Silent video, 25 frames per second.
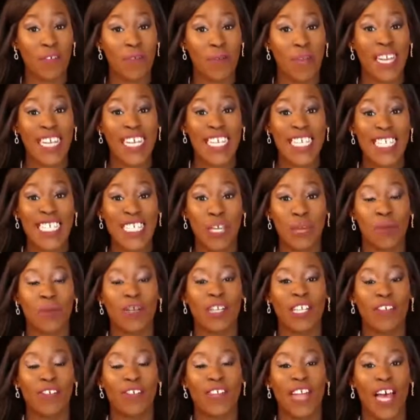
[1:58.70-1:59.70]
it's
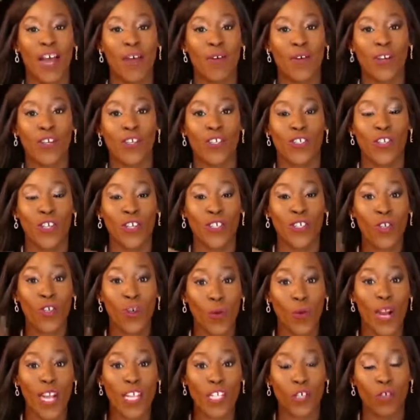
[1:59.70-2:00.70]
Kimberly Flowers.
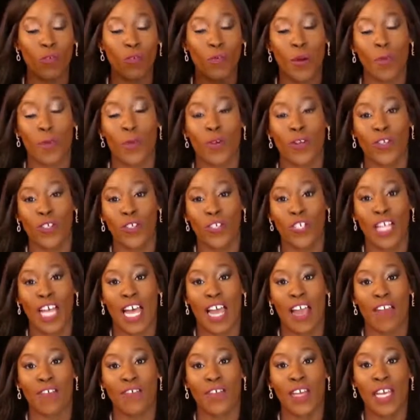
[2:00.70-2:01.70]
You're watching Remote Producer
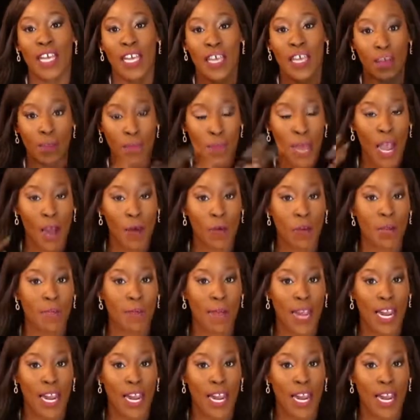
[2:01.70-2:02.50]
Live, powered by